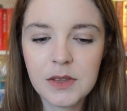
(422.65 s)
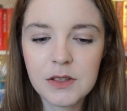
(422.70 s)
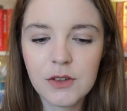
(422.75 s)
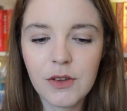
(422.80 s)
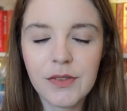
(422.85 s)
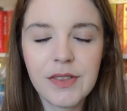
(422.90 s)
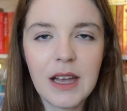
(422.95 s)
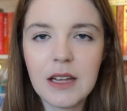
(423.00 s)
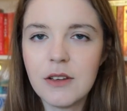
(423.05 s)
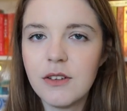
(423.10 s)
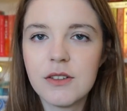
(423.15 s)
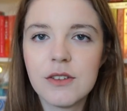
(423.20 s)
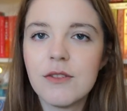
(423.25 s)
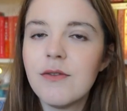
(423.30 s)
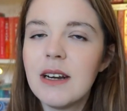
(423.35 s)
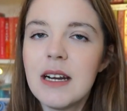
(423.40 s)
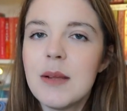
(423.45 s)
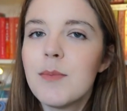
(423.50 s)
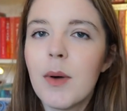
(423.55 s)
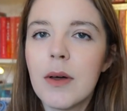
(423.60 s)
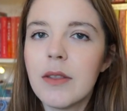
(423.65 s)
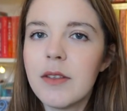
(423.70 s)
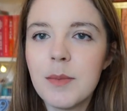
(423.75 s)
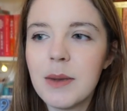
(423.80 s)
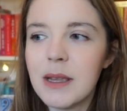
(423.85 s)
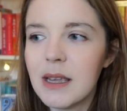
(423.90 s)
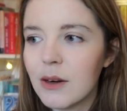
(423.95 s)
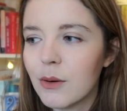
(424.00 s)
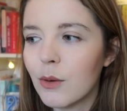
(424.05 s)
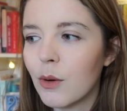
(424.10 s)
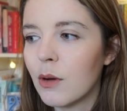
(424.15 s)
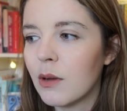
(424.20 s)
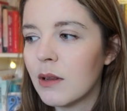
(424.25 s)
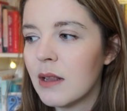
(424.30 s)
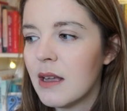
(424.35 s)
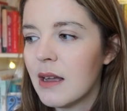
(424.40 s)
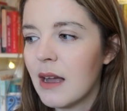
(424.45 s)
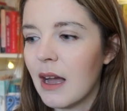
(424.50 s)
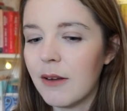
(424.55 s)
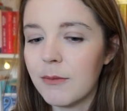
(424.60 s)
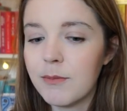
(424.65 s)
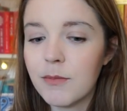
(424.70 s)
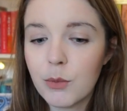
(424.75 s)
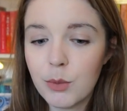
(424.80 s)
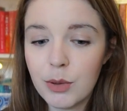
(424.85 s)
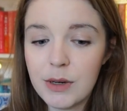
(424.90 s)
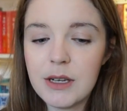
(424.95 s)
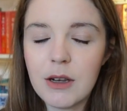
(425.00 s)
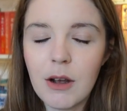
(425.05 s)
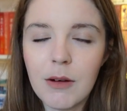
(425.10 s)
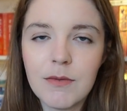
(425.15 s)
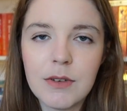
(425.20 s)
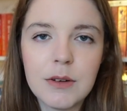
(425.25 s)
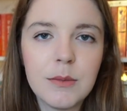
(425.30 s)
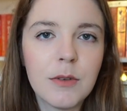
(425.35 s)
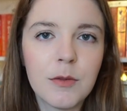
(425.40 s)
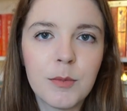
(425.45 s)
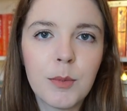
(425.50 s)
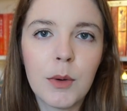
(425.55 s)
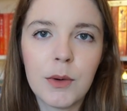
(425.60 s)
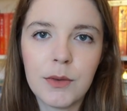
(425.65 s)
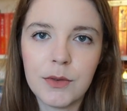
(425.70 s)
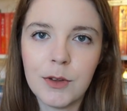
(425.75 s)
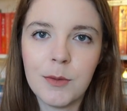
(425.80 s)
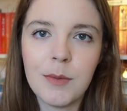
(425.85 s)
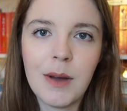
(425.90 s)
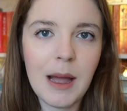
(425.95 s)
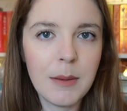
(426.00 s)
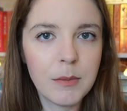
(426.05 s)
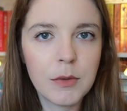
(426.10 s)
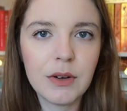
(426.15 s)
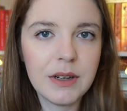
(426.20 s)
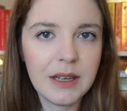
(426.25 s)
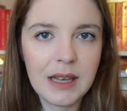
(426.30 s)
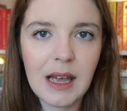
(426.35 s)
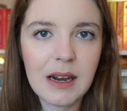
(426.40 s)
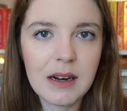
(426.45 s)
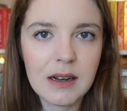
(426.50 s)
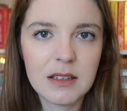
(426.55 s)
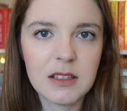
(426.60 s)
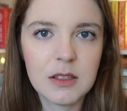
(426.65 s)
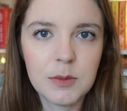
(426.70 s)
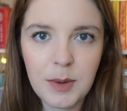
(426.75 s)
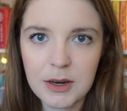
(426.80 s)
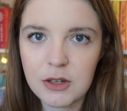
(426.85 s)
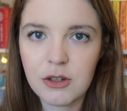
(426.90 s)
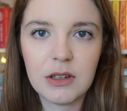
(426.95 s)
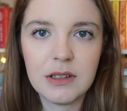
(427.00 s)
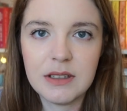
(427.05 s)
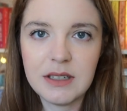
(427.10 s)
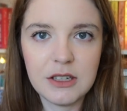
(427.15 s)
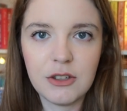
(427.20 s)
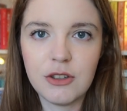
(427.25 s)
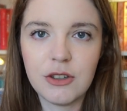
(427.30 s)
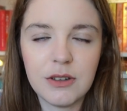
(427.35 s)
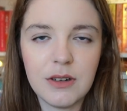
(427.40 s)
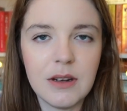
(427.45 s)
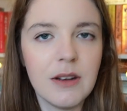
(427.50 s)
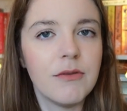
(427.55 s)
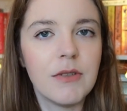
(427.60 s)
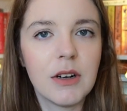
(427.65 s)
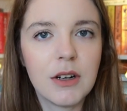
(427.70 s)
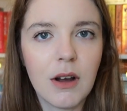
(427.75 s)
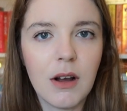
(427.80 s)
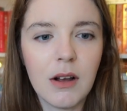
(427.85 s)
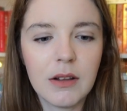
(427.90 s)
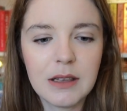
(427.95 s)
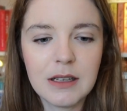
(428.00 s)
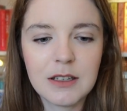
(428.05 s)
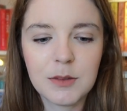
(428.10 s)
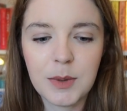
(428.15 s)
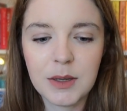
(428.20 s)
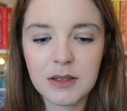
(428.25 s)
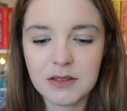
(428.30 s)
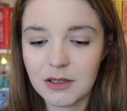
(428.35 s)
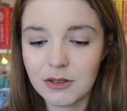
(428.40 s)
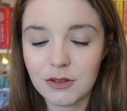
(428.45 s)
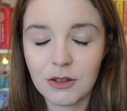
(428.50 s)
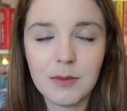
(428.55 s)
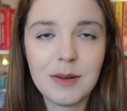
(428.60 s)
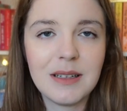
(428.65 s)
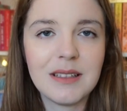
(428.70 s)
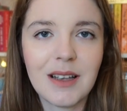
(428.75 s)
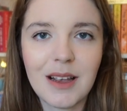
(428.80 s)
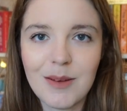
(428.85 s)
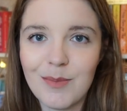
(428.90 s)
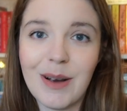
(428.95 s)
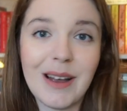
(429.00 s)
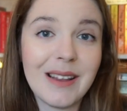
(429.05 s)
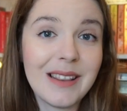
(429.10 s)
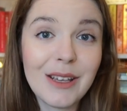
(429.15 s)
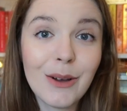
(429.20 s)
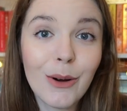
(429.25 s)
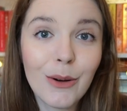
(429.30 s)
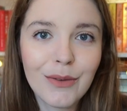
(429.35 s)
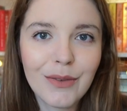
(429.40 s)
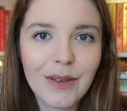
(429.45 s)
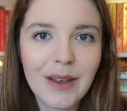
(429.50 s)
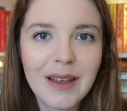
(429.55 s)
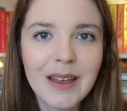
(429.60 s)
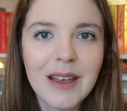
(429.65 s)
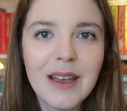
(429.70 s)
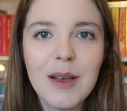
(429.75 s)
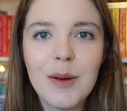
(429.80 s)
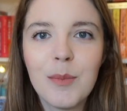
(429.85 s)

So that doesn't really bother me at all. I'm pretty confident with both of them I'm going to get a special edition regardless because it's going to be signed by the author.